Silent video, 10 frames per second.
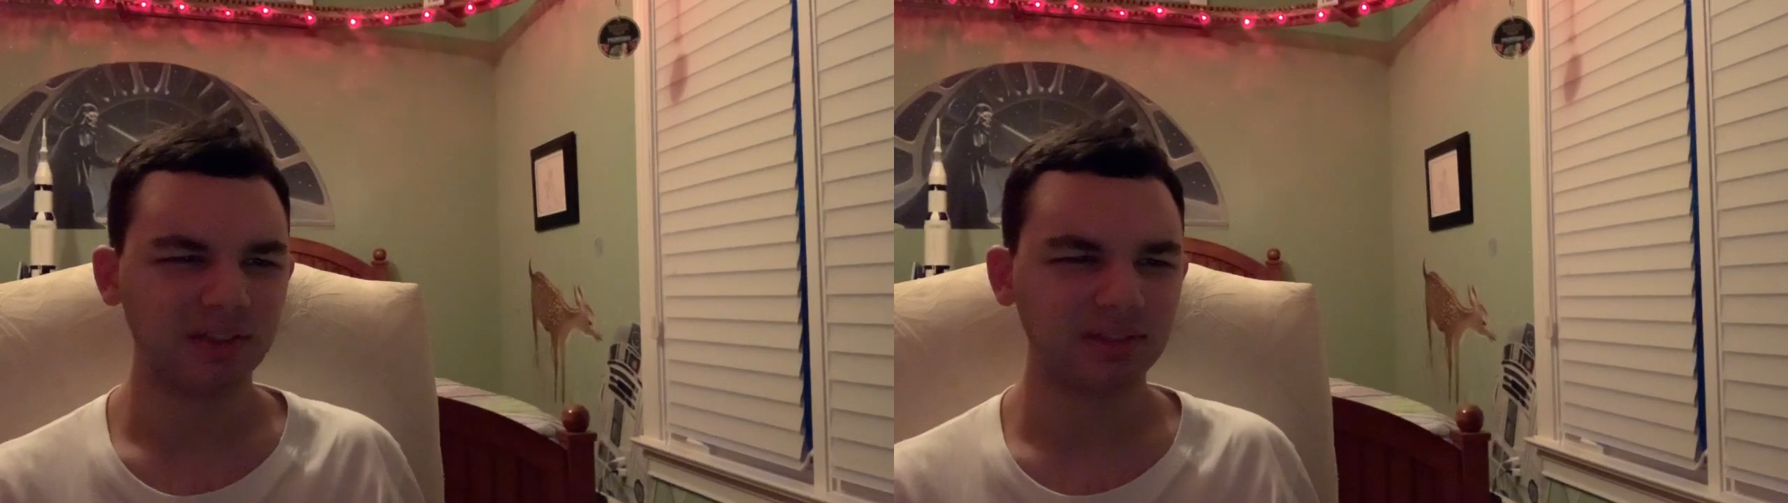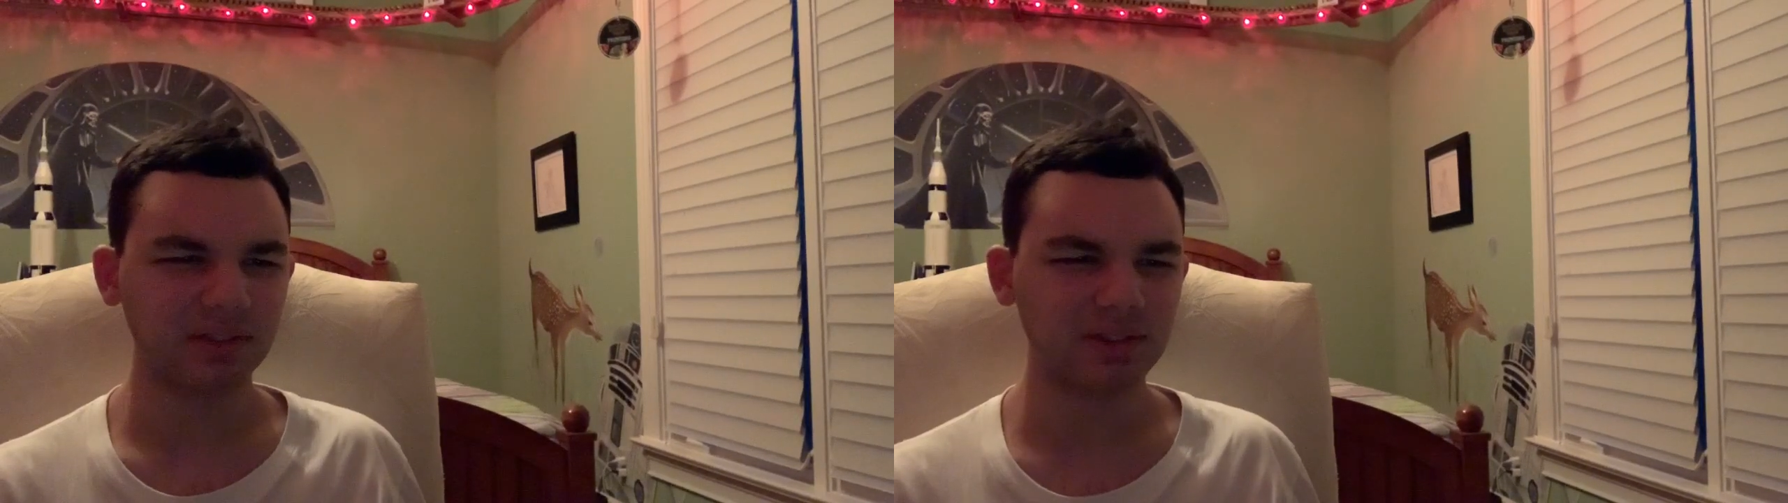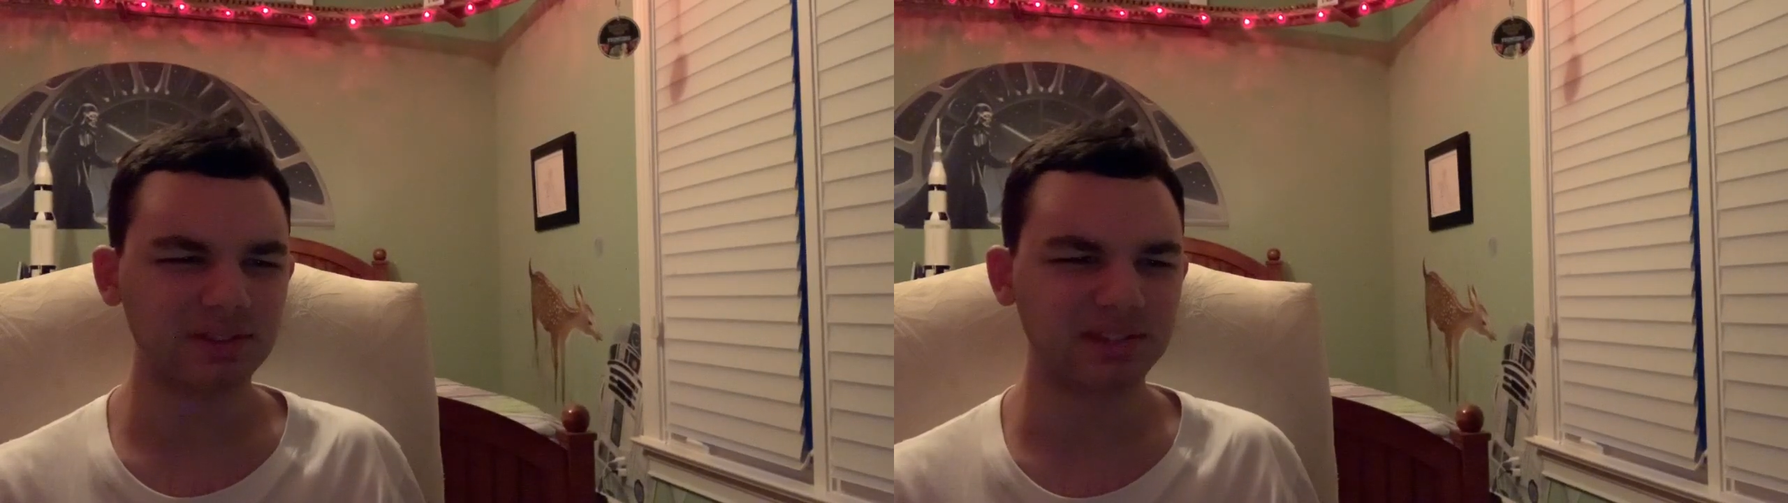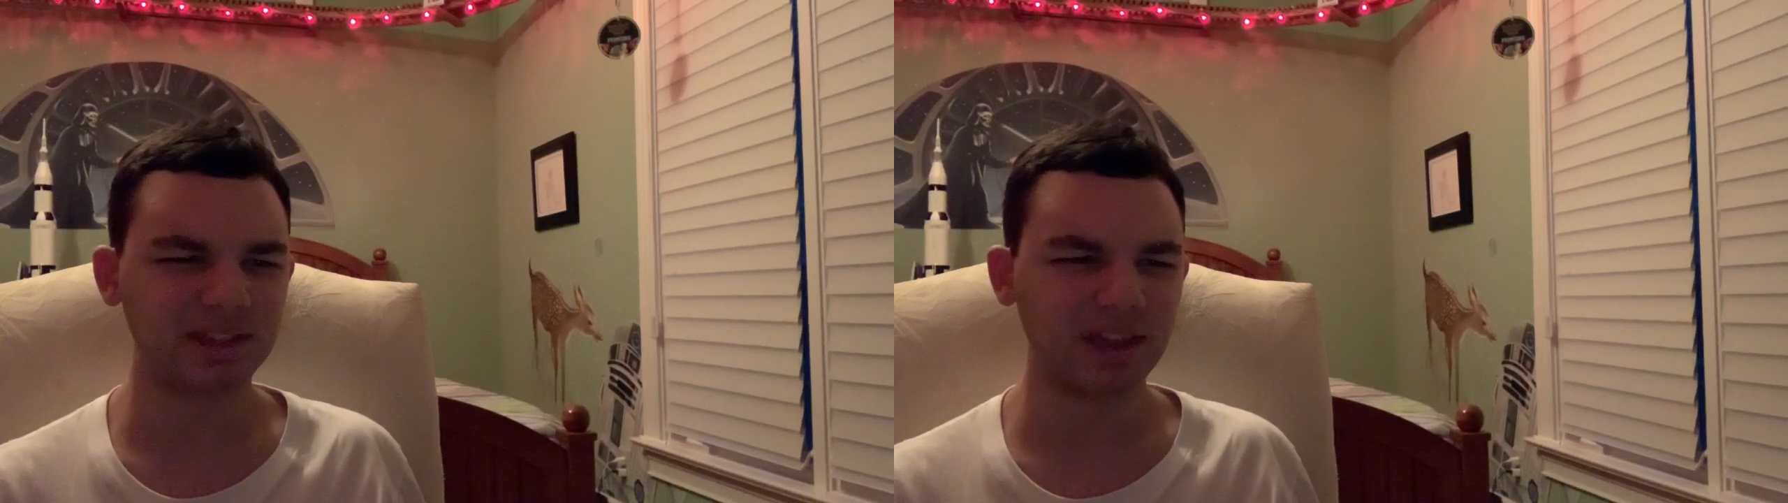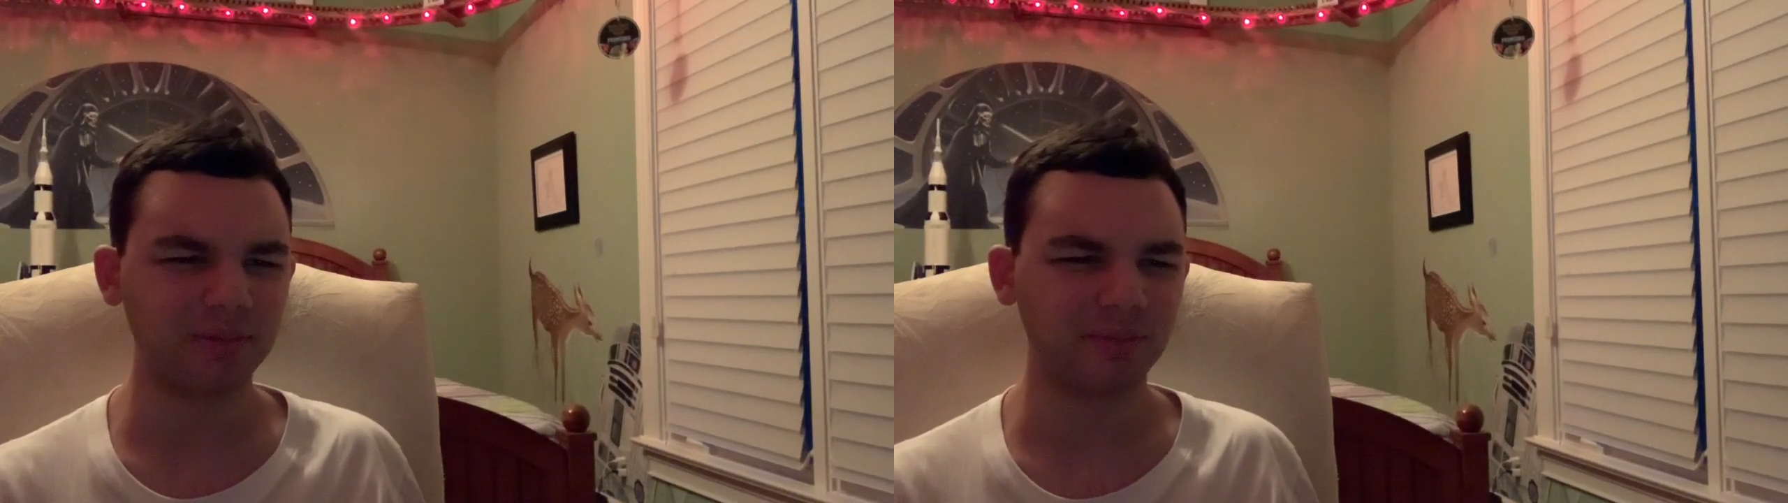Did they just
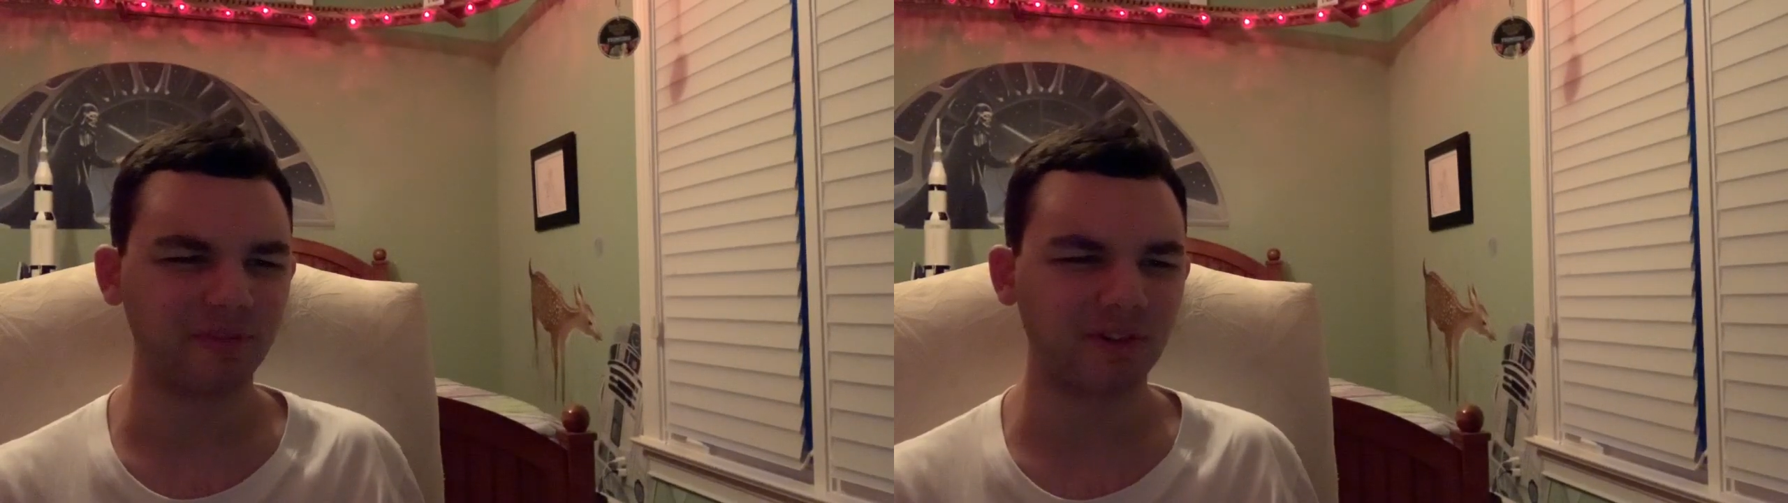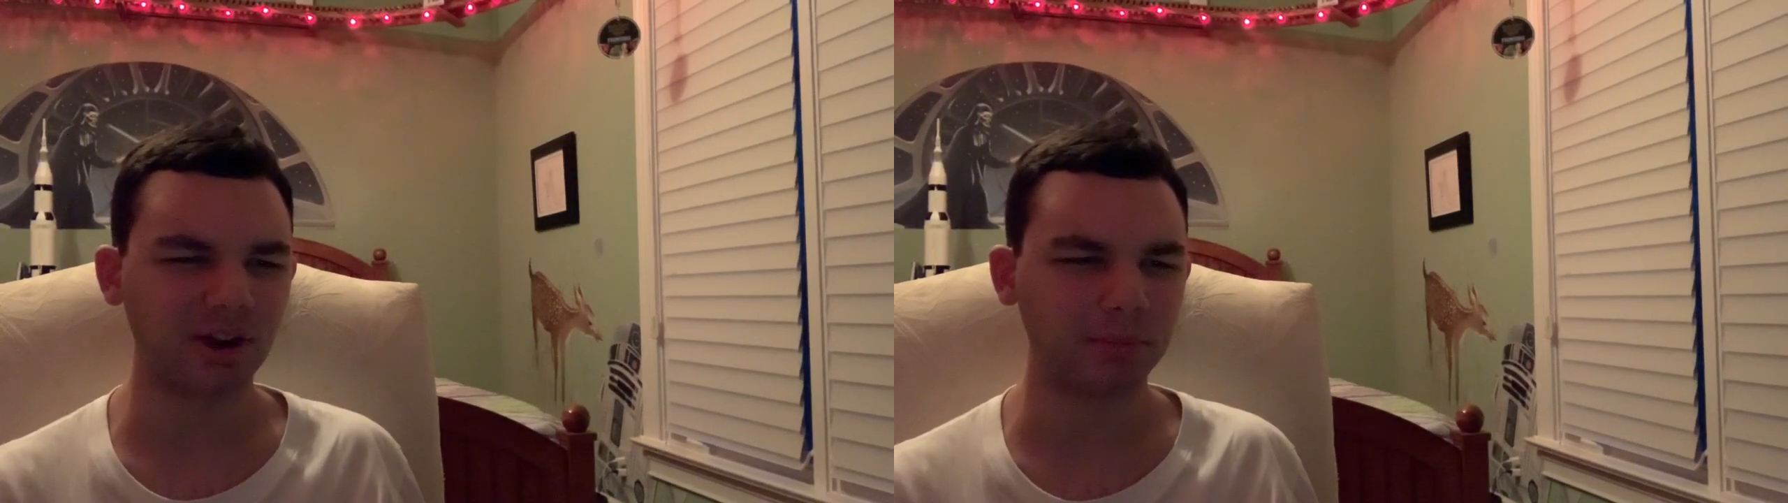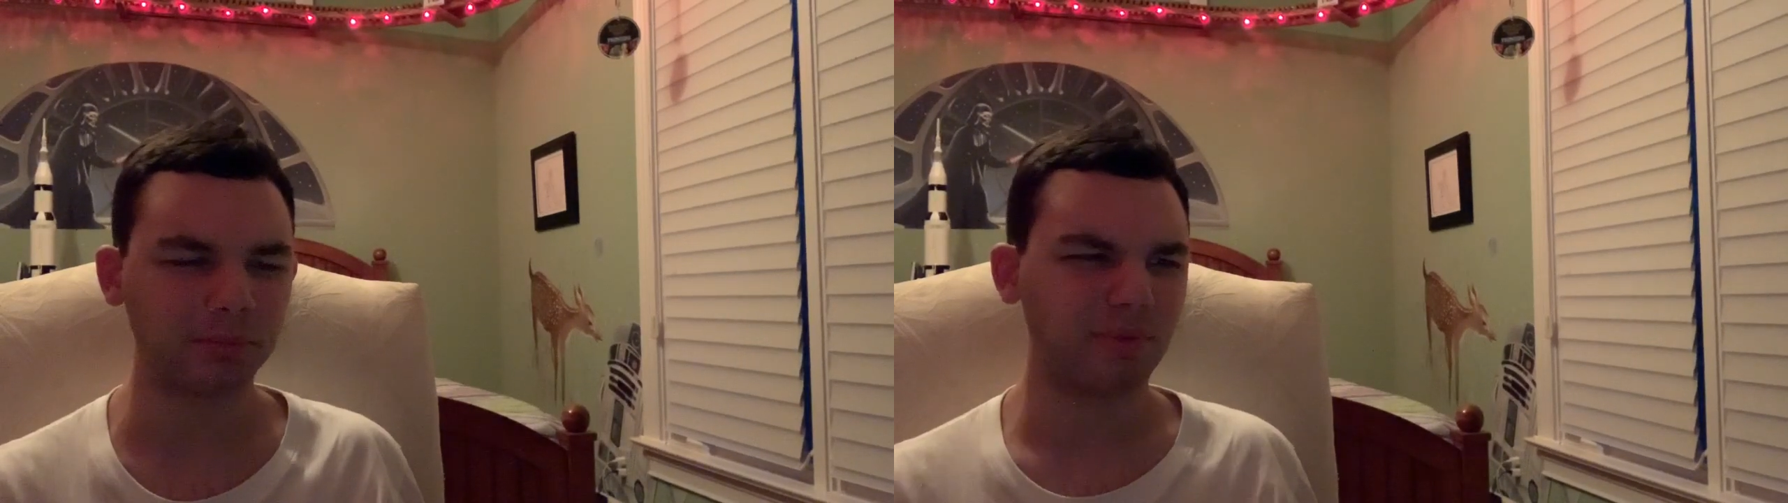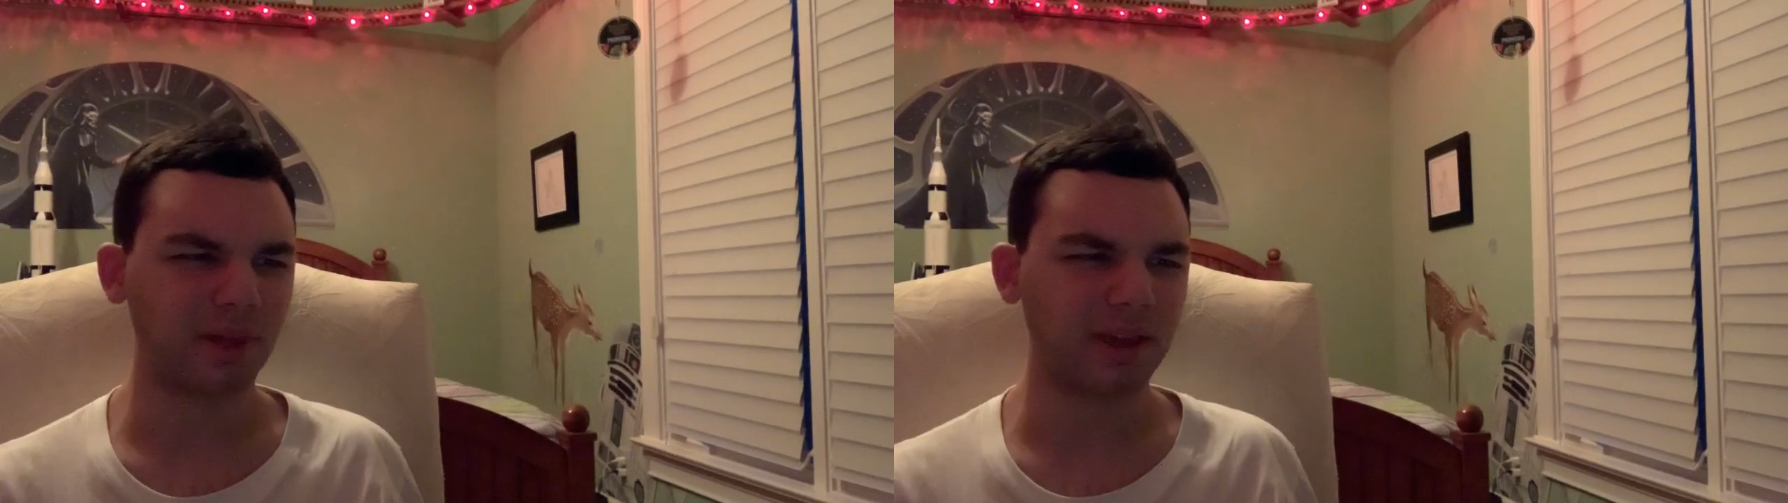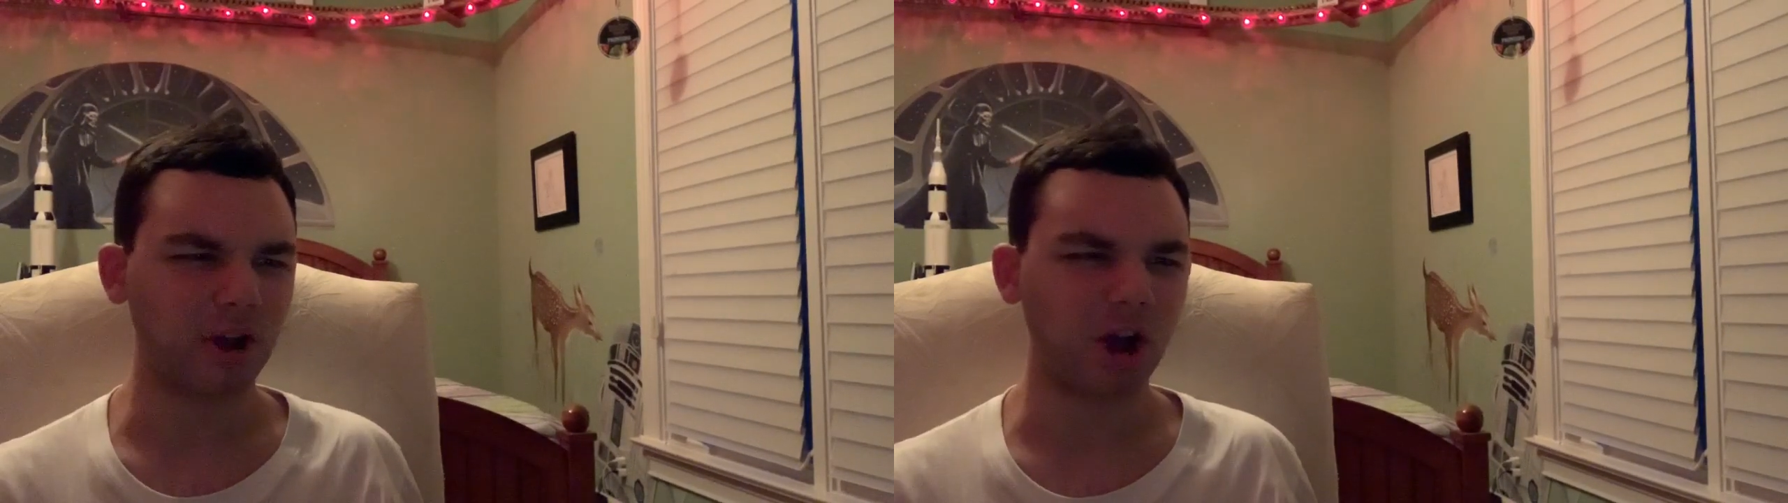get them from like